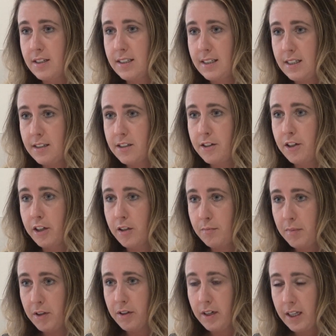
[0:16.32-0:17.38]
disease in the
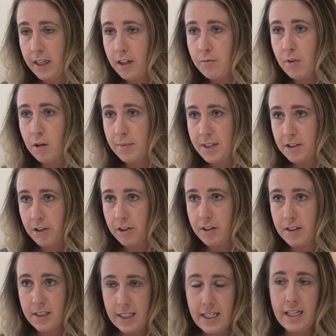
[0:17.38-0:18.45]
community, where we started to
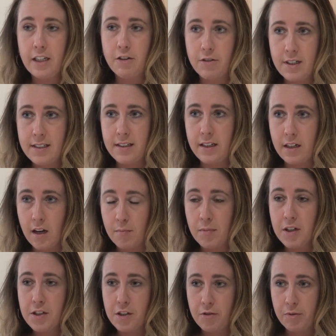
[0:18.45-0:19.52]
see increasing
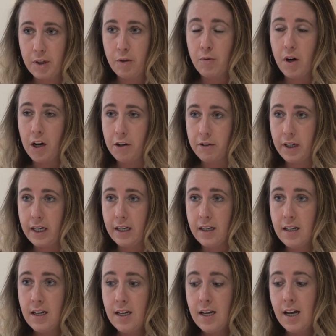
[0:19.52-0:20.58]
numbers and requiring
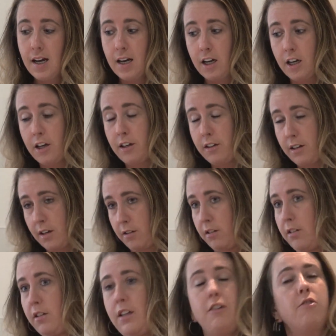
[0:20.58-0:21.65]

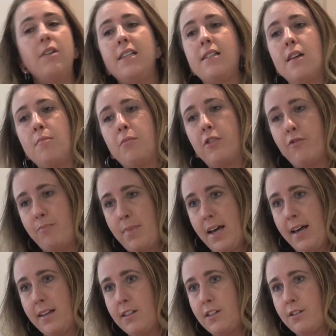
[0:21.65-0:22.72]
an increased number of
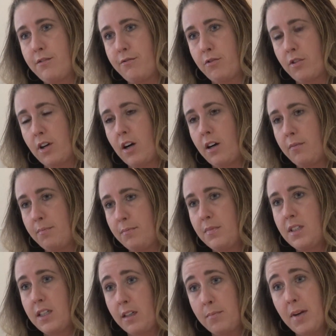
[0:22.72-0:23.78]
beds for
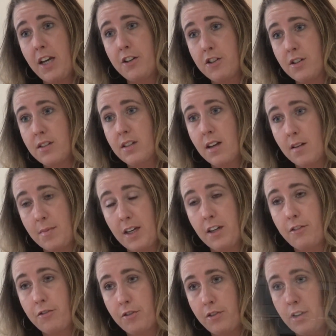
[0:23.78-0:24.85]
sick patients coming in
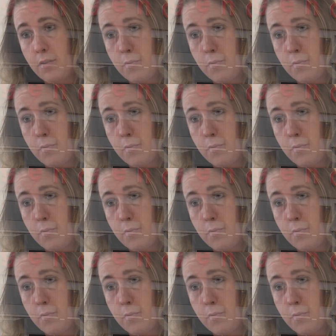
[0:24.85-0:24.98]
through the